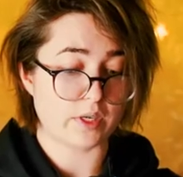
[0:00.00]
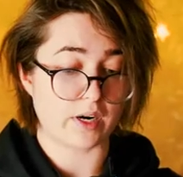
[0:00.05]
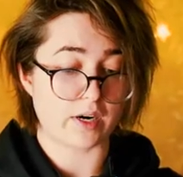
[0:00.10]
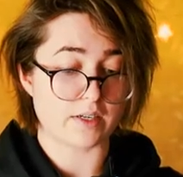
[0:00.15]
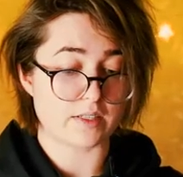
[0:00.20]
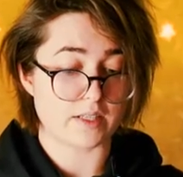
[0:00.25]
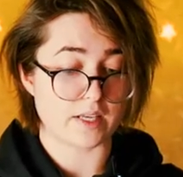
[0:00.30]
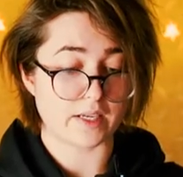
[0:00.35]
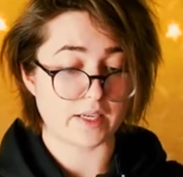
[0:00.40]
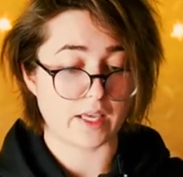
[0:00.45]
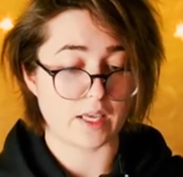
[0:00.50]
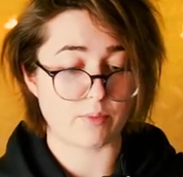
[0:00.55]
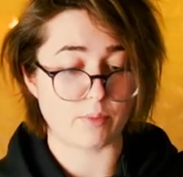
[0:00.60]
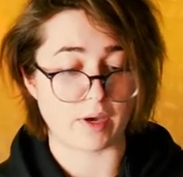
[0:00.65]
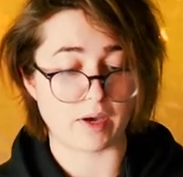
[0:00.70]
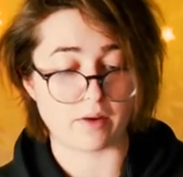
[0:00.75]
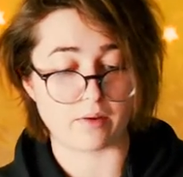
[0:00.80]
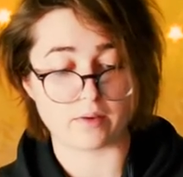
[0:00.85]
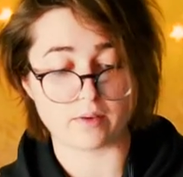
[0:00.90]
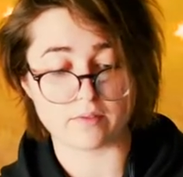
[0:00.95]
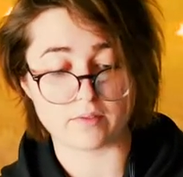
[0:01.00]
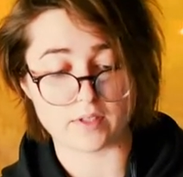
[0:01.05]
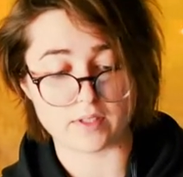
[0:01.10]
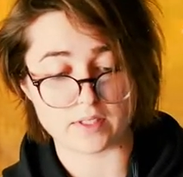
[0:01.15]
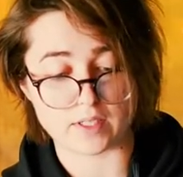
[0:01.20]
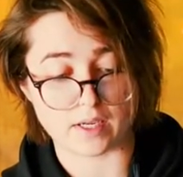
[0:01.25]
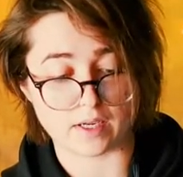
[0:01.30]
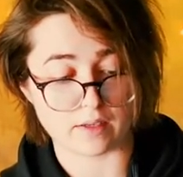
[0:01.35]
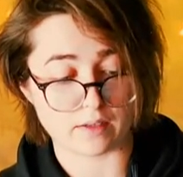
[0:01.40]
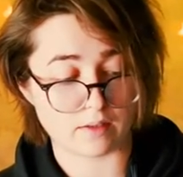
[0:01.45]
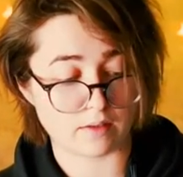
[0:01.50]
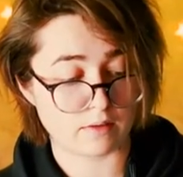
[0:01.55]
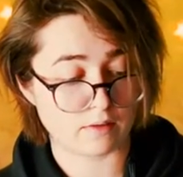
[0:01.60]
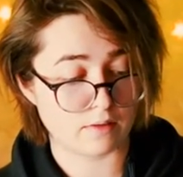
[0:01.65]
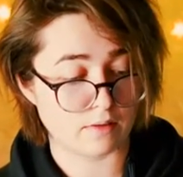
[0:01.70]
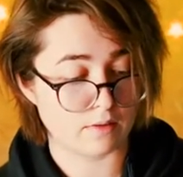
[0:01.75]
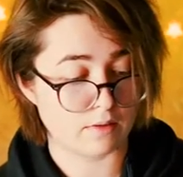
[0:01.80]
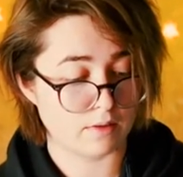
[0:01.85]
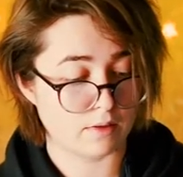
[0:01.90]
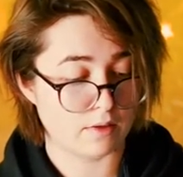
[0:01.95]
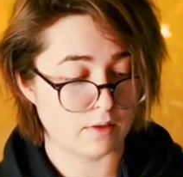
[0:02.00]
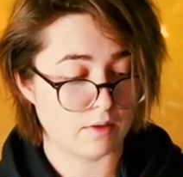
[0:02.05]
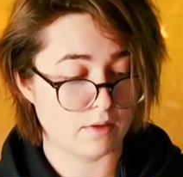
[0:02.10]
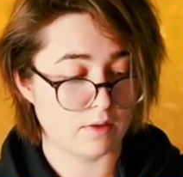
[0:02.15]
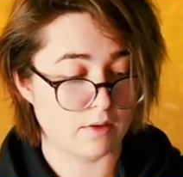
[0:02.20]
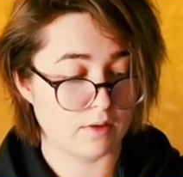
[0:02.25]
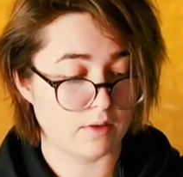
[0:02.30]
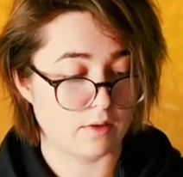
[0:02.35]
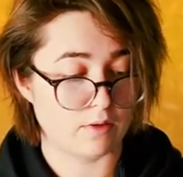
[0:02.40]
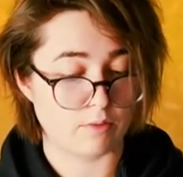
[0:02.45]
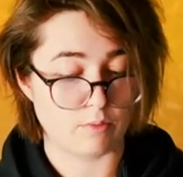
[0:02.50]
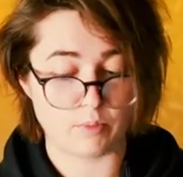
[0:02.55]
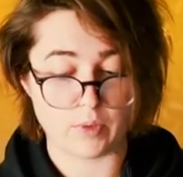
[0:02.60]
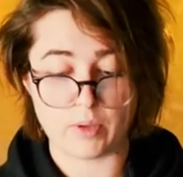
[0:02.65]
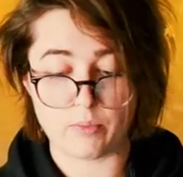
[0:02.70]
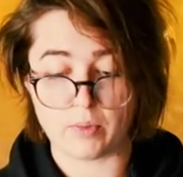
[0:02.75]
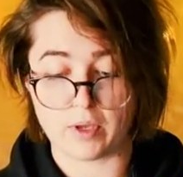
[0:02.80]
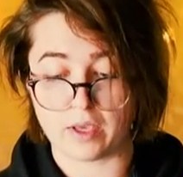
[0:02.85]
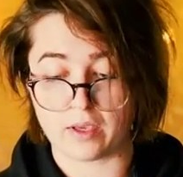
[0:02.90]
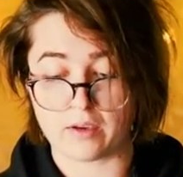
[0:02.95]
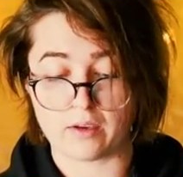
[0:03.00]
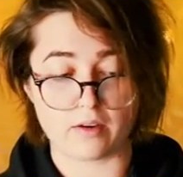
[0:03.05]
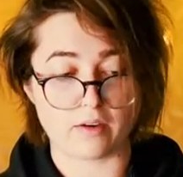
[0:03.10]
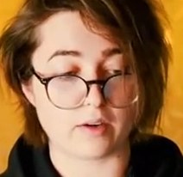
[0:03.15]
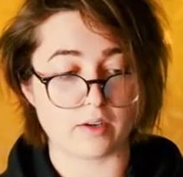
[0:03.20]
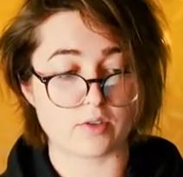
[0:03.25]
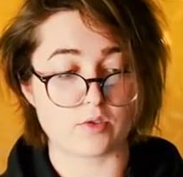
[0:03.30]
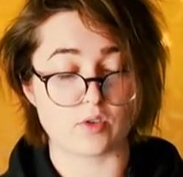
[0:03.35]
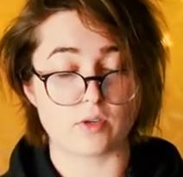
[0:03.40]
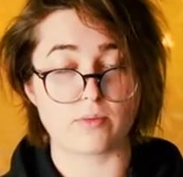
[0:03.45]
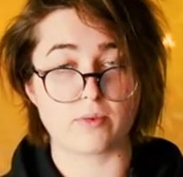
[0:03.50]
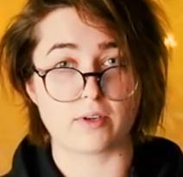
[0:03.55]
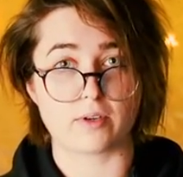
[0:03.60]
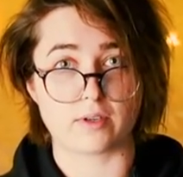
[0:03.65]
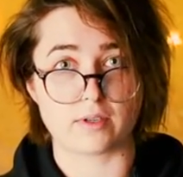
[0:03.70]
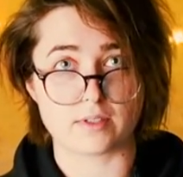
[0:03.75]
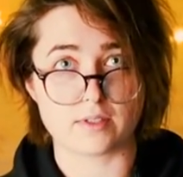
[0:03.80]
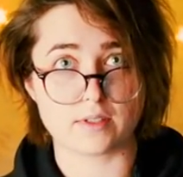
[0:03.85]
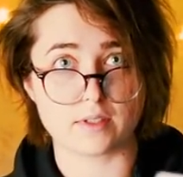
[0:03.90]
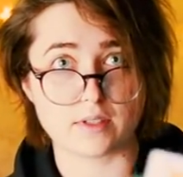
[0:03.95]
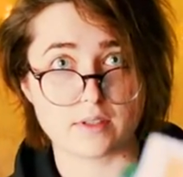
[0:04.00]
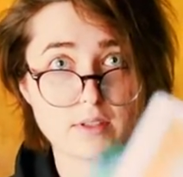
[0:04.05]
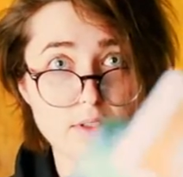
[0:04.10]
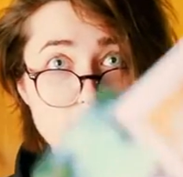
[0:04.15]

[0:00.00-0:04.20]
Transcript: cards that came out of the deck mimic our dream cards. Look at